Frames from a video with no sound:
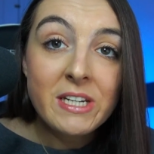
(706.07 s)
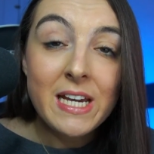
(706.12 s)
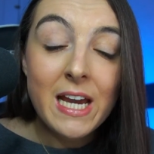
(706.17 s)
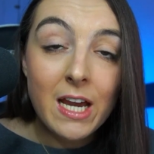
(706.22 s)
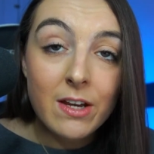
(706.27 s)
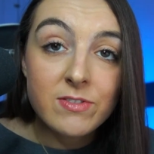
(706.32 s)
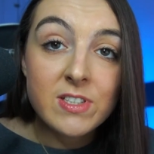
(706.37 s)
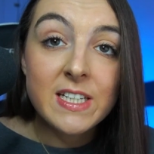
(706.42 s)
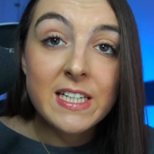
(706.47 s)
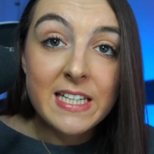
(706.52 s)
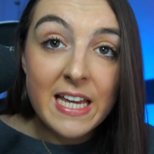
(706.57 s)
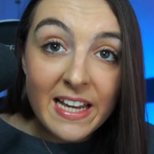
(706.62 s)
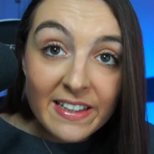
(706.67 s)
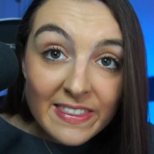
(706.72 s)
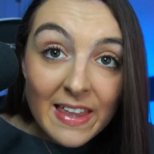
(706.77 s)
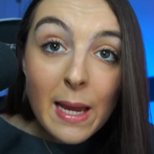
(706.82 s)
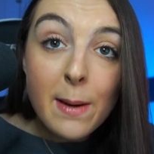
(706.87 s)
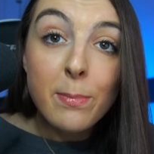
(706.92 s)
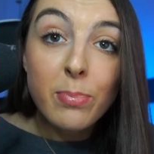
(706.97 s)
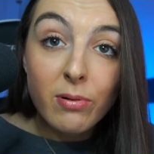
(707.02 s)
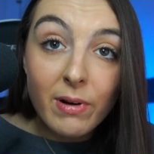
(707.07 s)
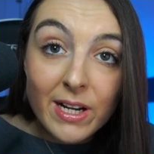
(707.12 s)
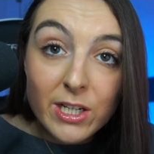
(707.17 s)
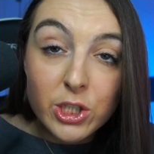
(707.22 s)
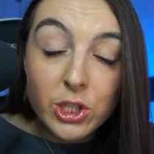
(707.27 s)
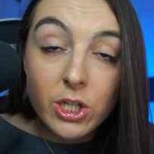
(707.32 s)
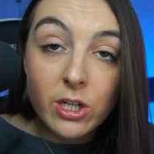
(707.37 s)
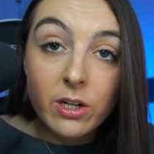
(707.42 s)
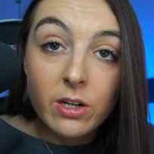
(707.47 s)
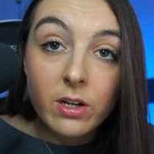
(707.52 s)
to have to get that
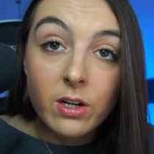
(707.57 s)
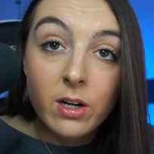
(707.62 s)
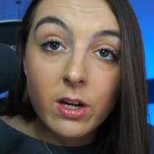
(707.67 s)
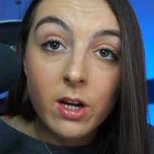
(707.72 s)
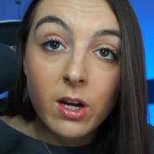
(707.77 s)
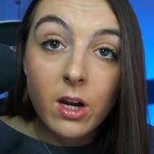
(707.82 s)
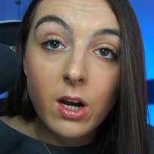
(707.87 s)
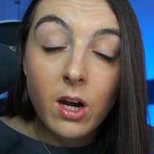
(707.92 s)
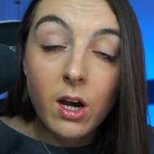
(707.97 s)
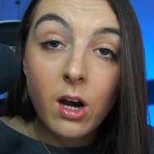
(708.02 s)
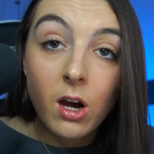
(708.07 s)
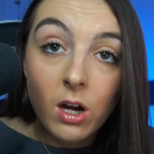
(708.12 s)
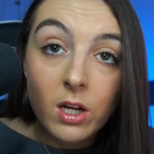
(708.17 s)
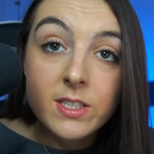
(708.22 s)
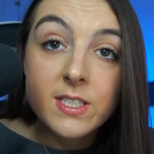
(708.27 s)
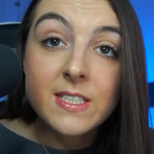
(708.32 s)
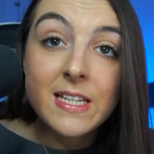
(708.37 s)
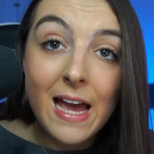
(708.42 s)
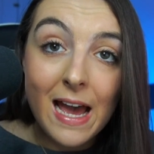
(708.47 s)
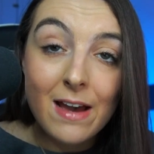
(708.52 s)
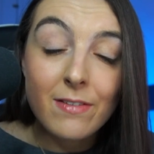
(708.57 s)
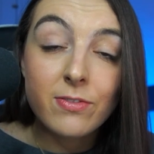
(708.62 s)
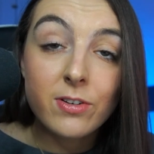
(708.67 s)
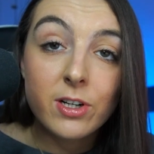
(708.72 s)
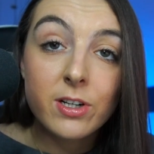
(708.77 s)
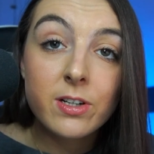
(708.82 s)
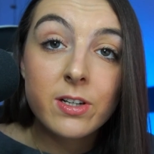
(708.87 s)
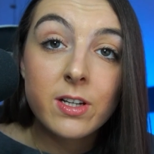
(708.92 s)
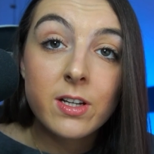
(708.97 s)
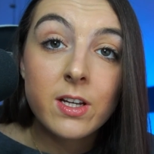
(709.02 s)
pressure on
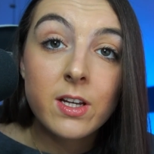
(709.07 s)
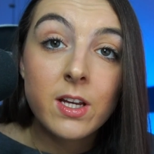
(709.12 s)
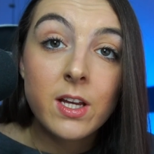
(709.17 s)
Stafford